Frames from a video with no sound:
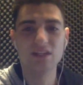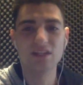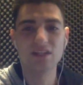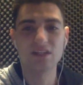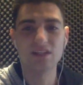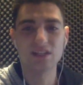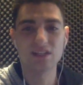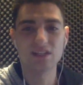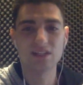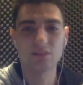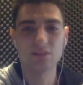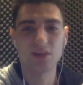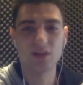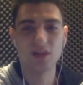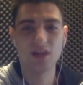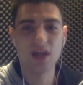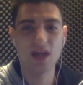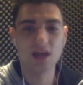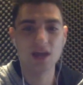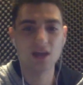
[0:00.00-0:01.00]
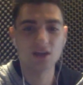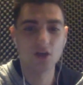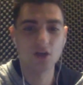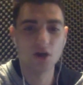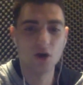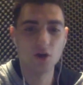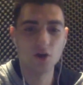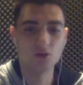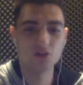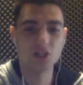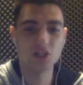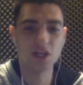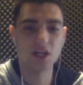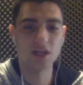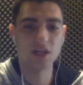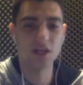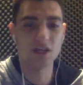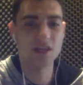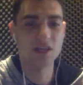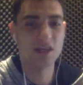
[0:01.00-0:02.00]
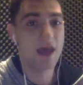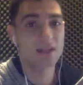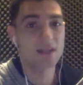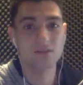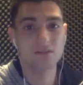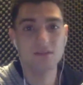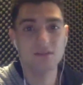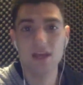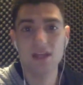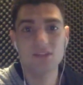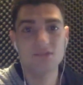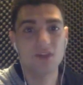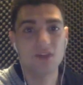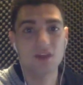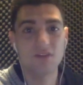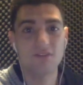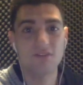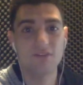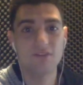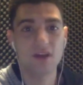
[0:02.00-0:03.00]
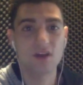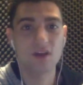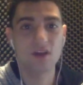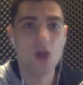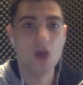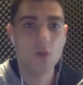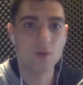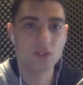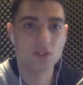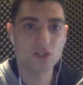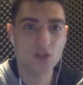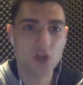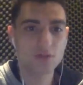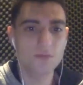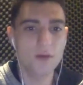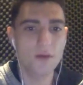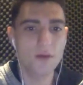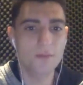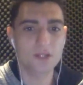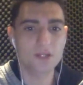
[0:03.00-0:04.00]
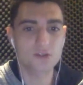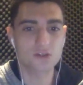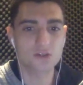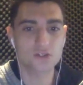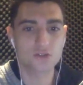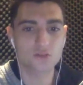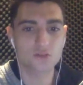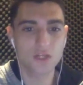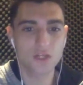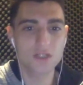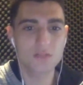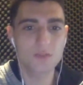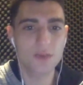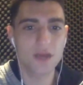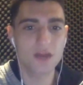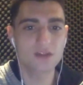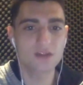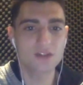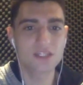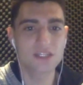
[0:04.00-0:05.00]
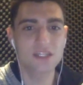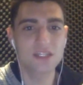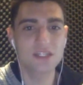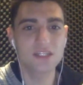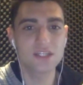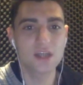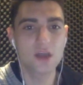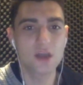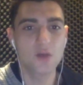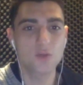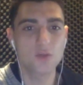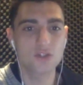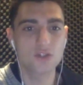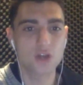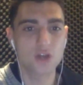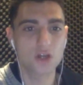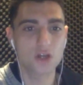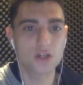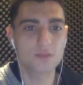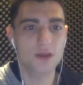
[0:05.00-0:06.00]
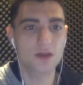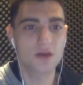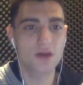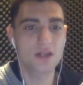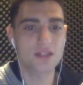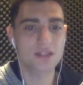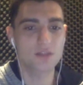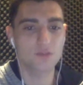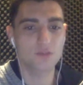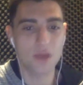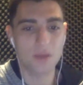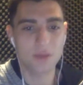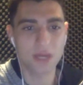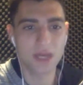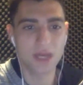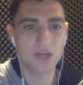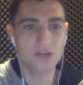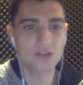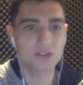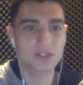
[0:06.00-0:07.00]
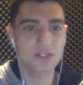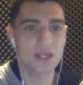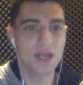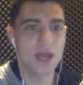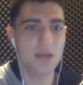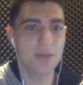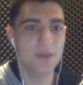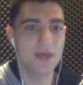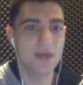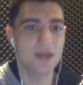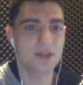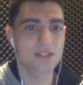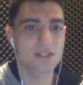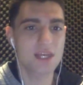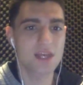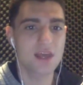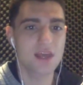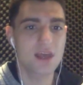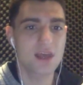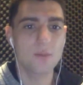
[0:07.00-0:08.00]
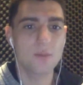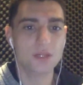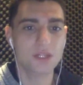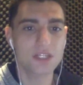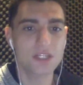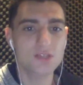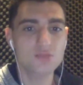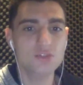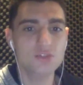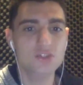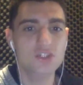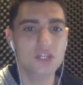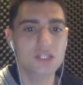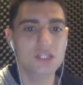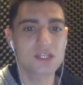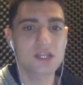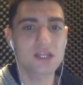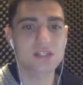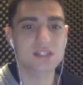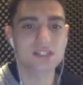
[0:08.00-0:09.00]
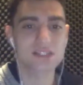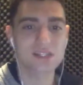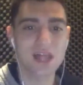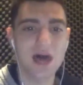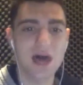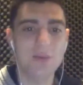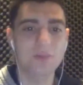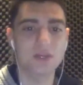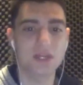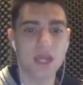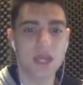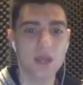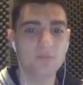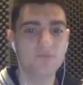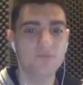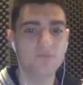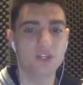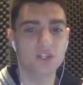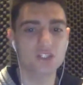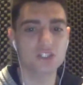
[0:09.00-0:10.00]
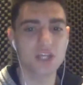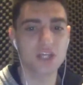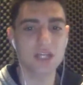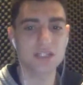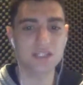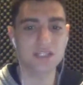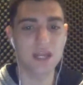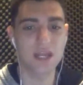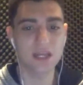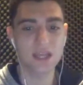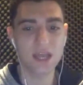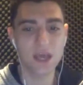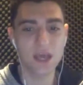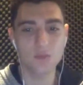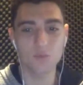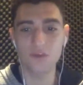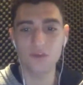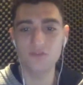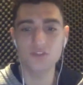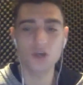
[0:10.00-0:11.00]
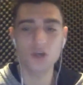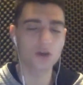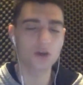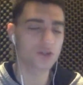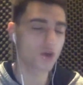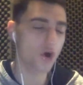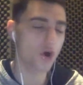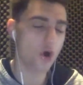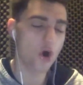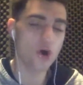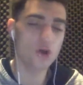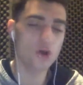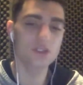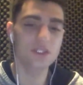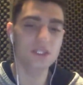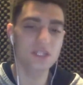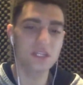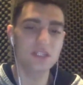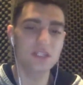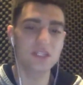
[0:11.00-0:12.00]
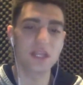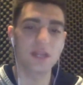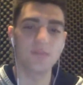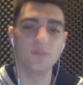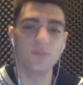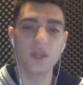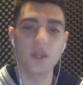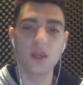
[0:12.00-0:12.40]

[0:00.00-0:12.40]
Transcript: discipline, and coaching. That's very fair. We talked about Buster Skrine's penalties. We talked about, I said Robbie Anderson had a penalty, but this was just a sloppy game for the Jets. And again, we've talked all season.